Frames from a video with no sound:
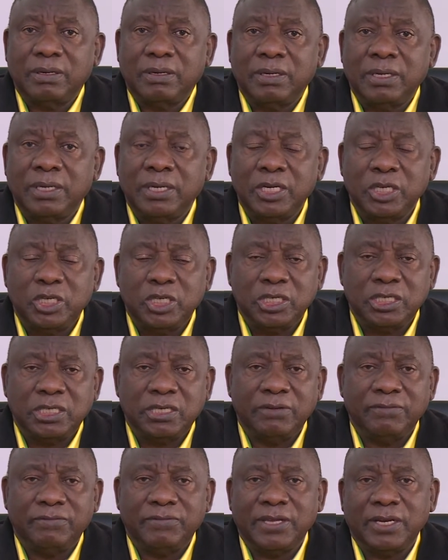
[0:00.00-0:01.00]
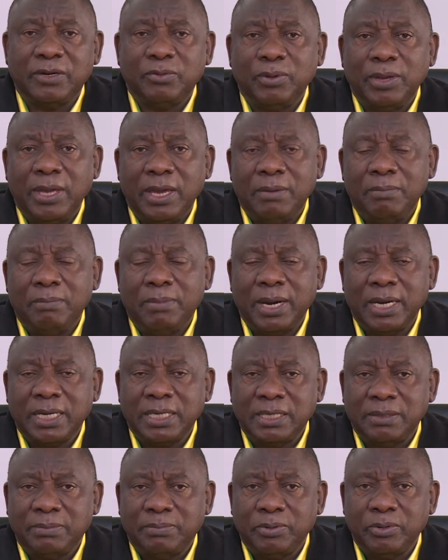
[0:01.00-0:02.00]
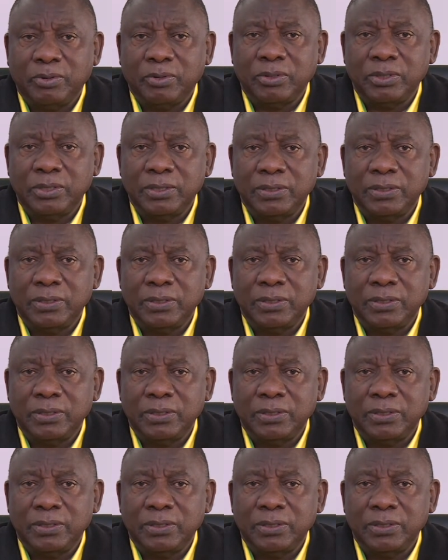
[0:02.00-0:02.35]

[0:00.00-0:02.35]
initiative that we embarked upon,